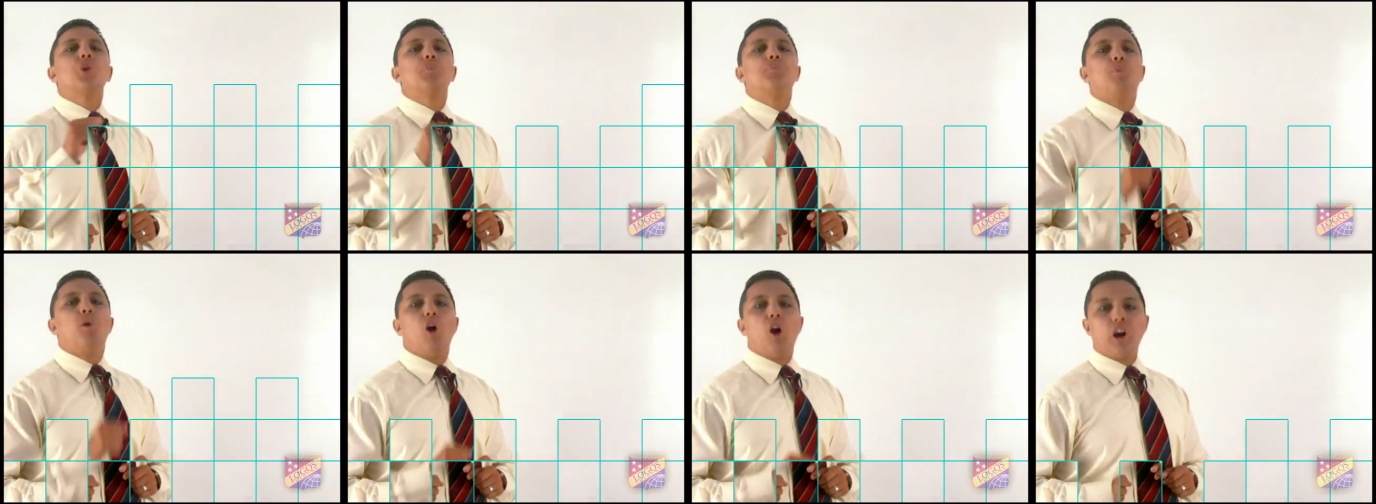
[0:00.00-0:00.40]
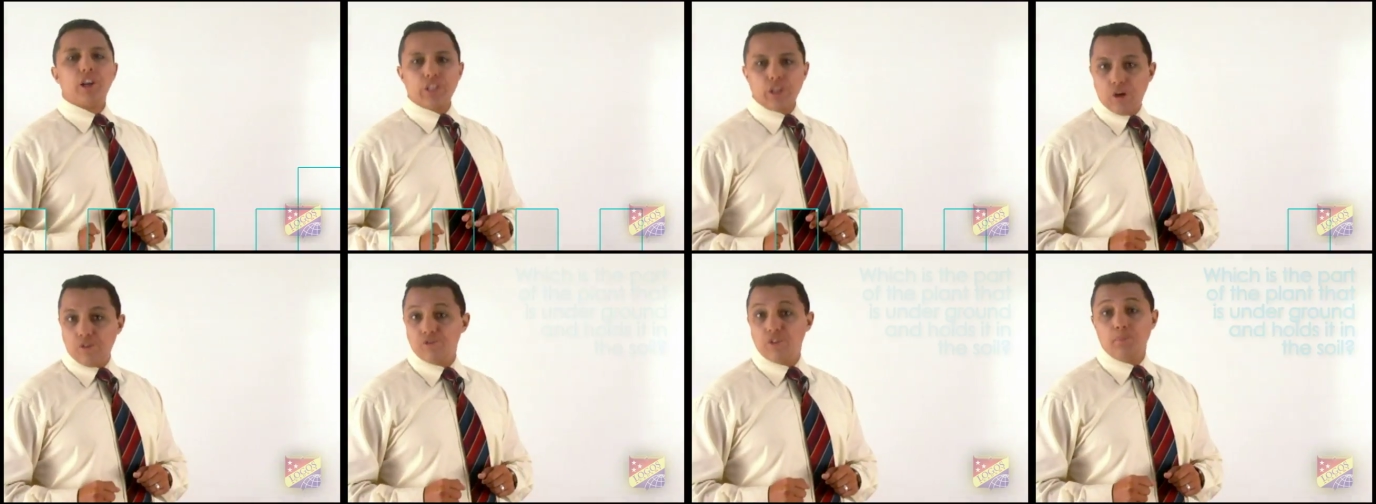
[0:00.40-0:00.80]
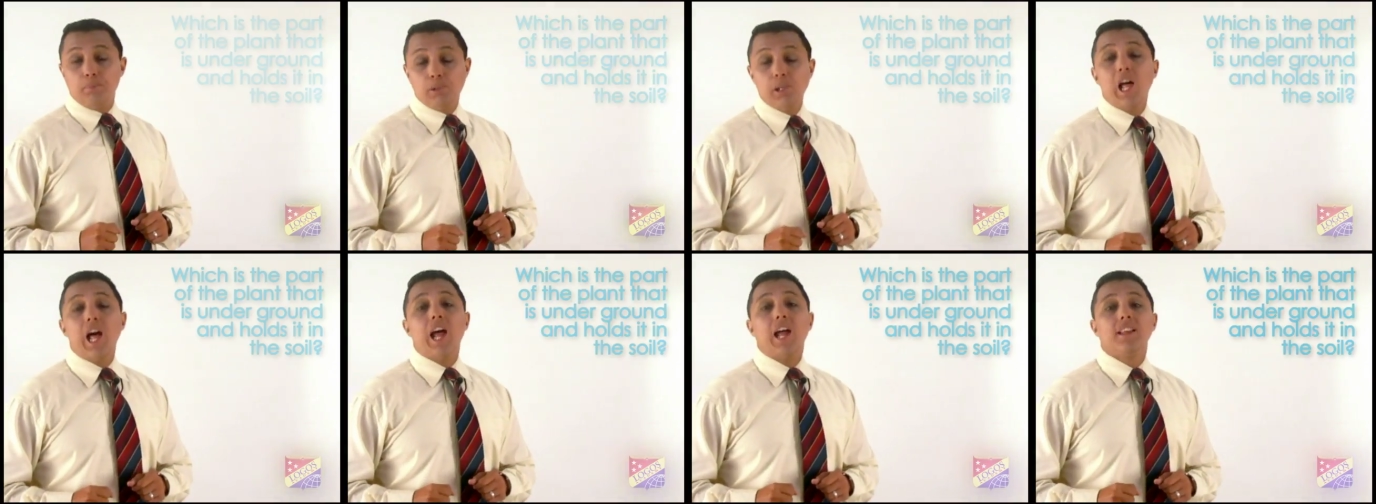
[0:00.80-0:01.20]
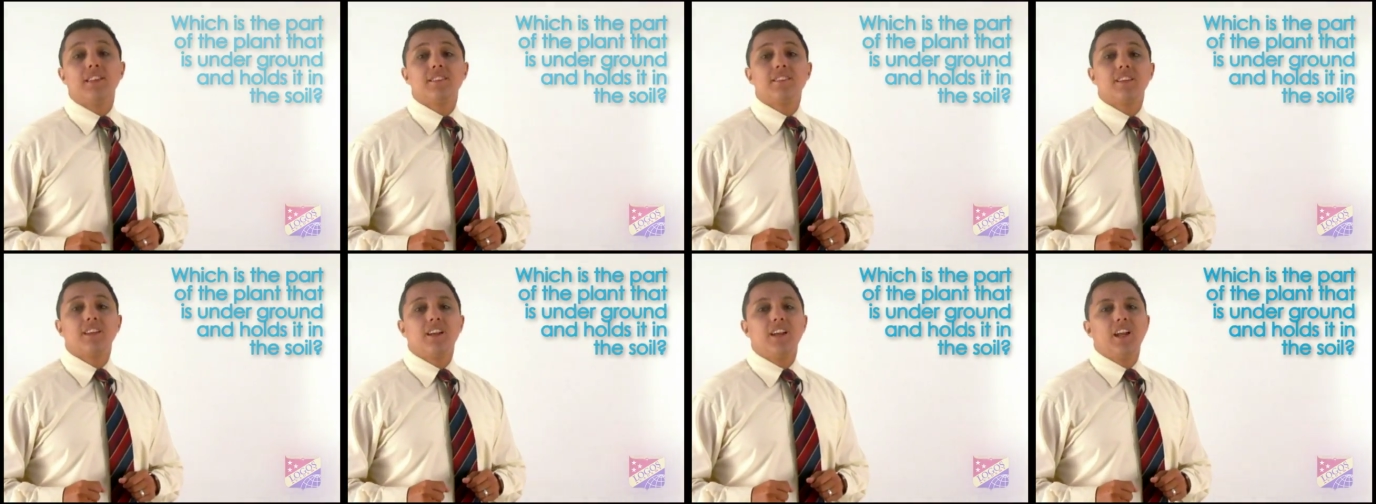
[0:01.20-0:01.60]
the part of the
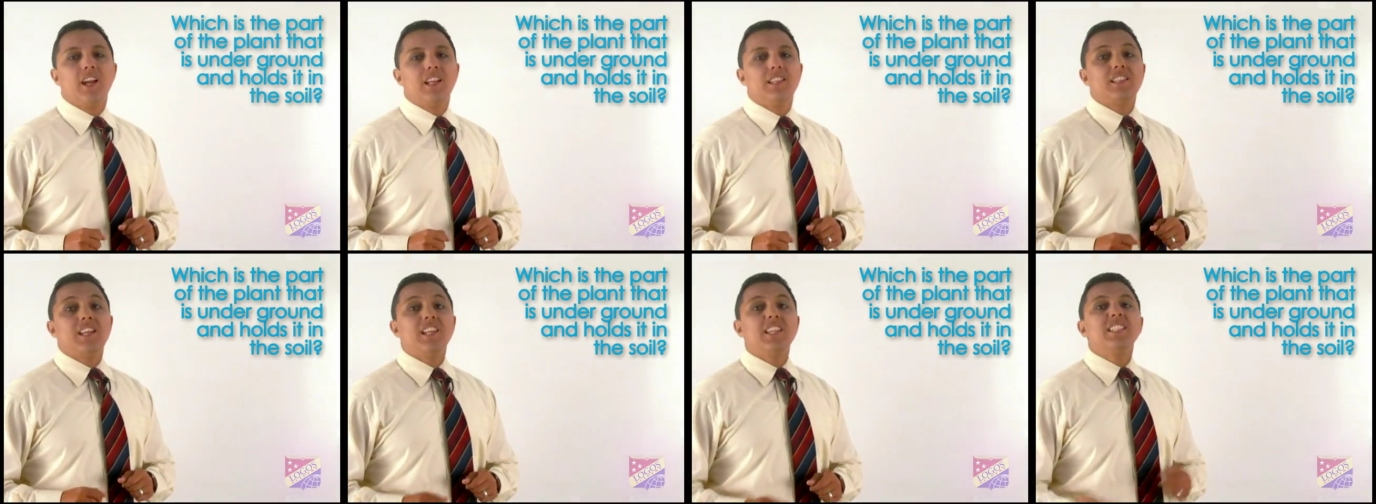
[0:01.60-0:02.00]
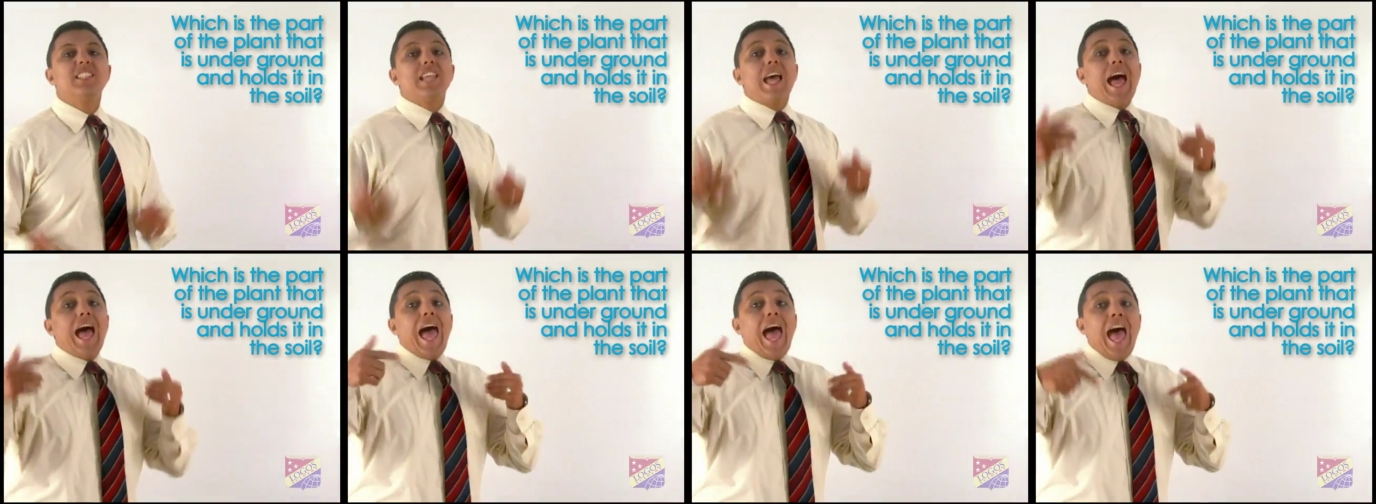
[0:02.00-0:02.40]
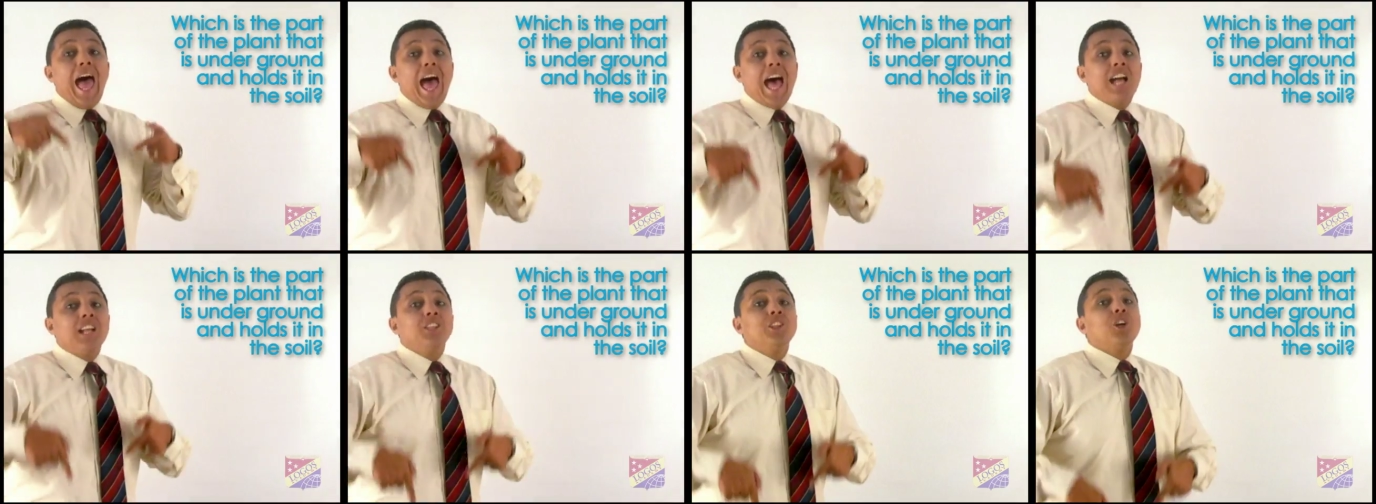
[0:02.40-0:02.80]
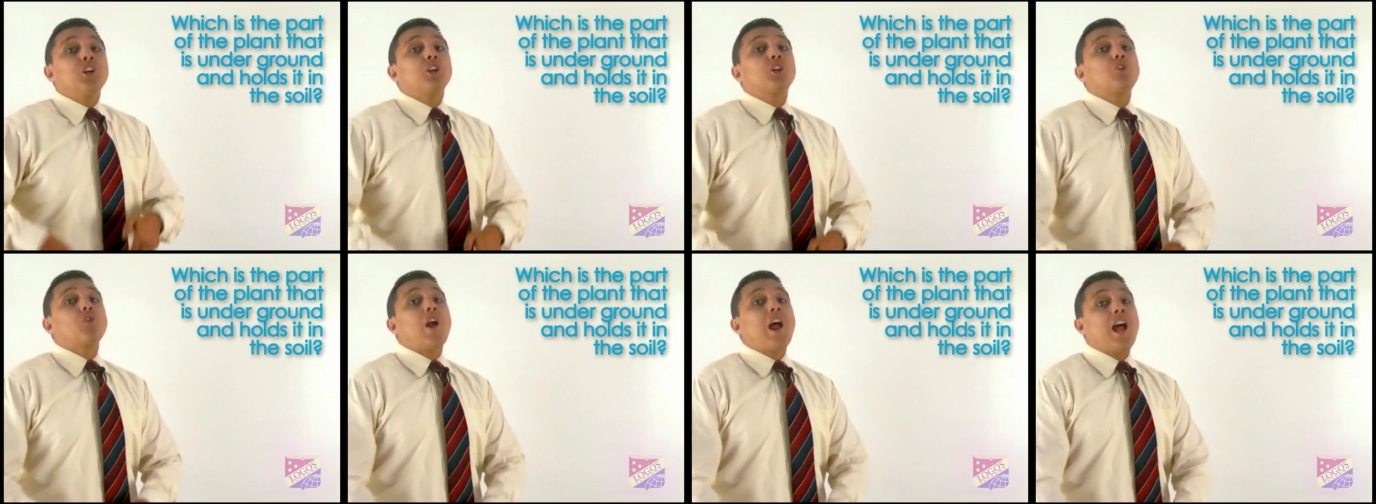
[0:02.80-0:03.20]
plant that is
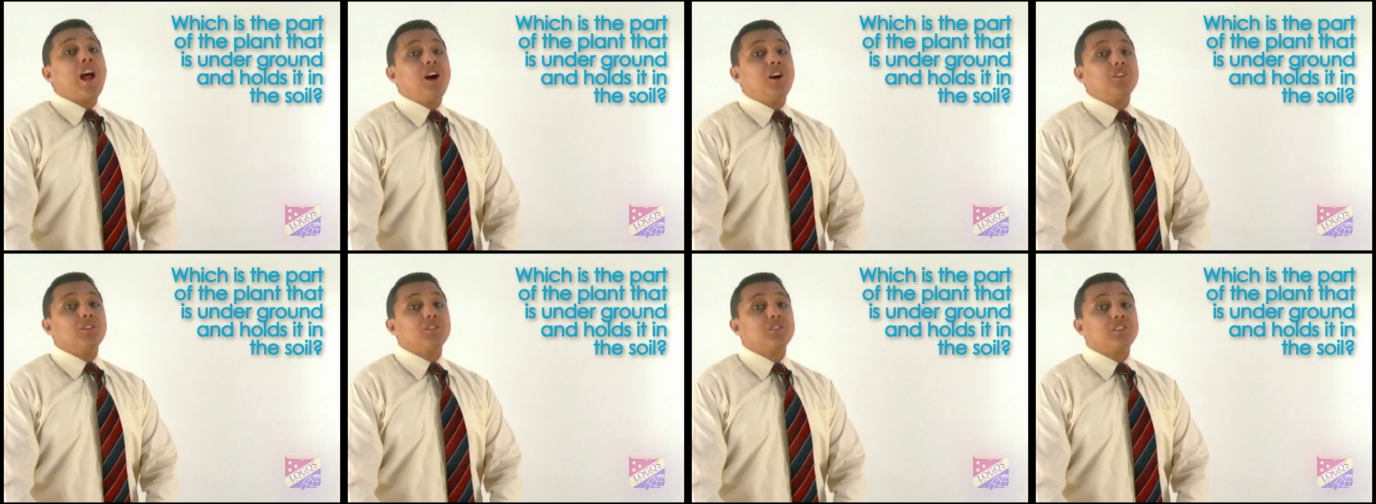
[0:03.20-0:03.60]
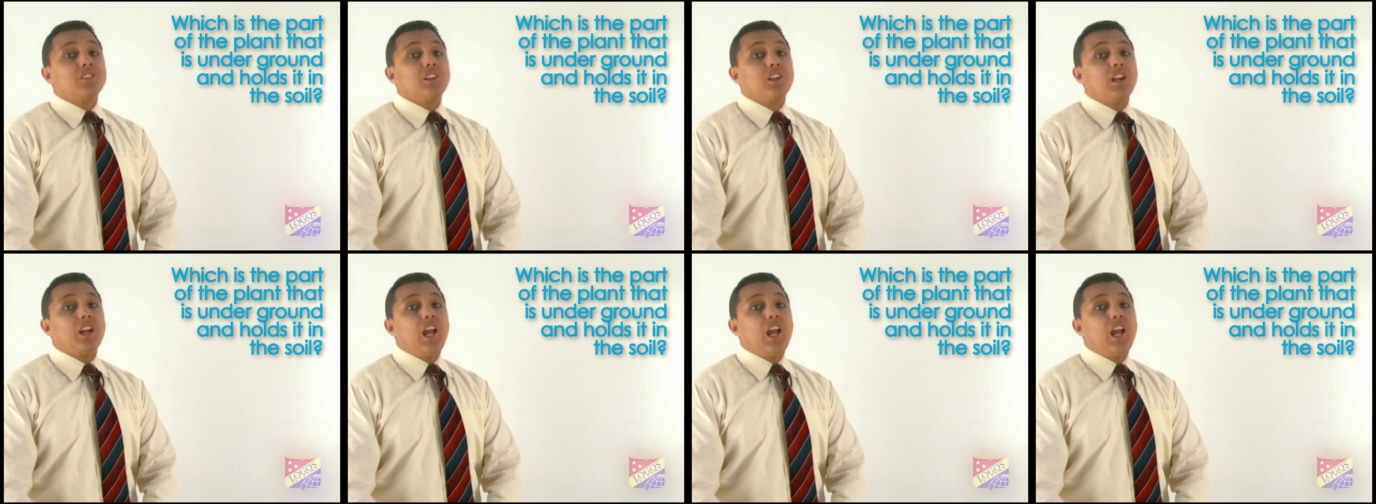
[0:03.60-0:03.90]
underground